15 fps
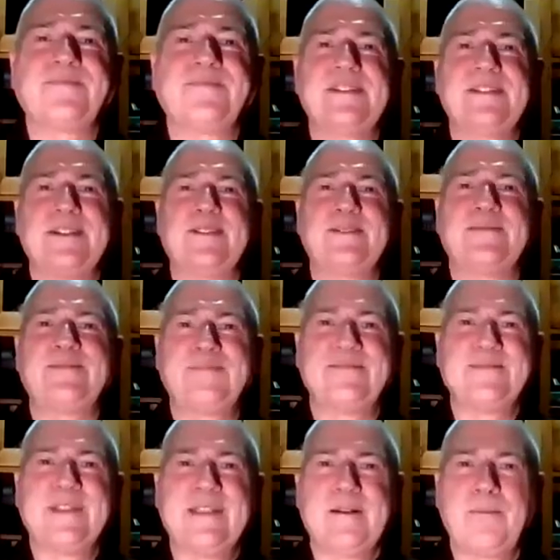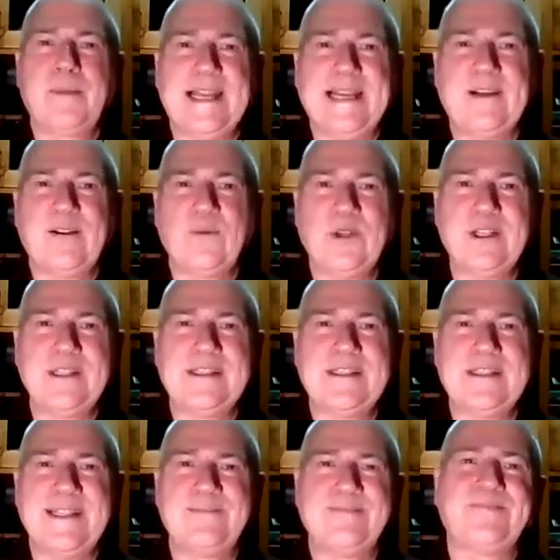So play on words
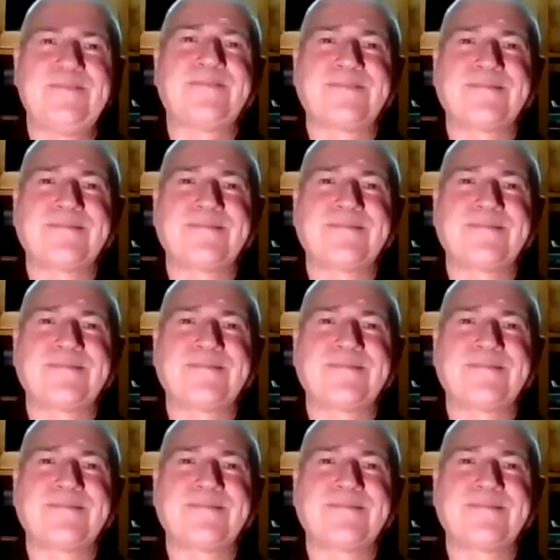there.